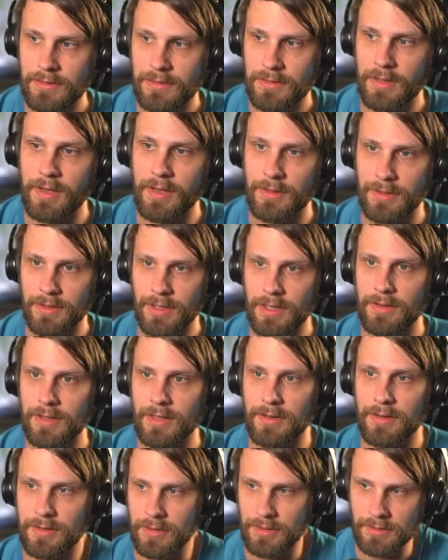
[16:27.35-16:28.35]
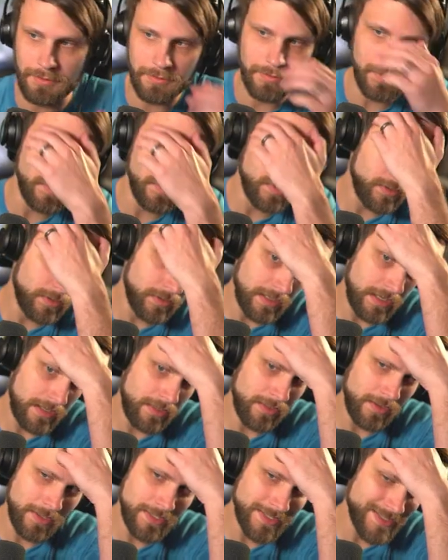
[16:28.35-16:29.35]
No, okay, they are going to ruin it. I
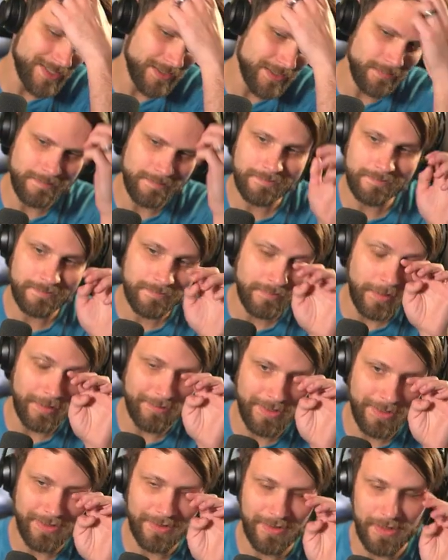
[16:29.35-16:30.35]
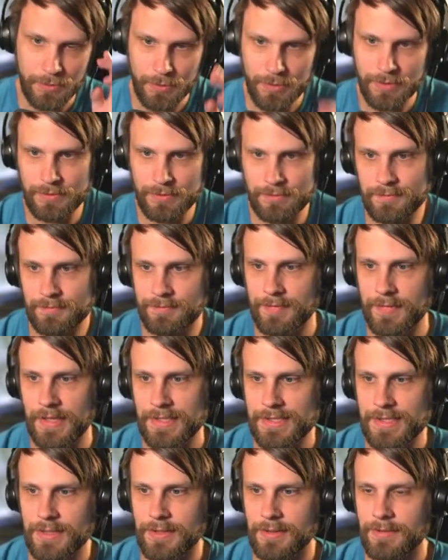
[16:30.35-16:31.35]
thought so. I figured they would.
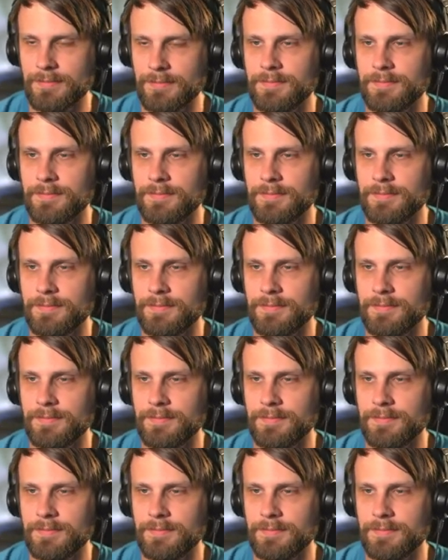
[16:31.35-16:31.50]
That's good.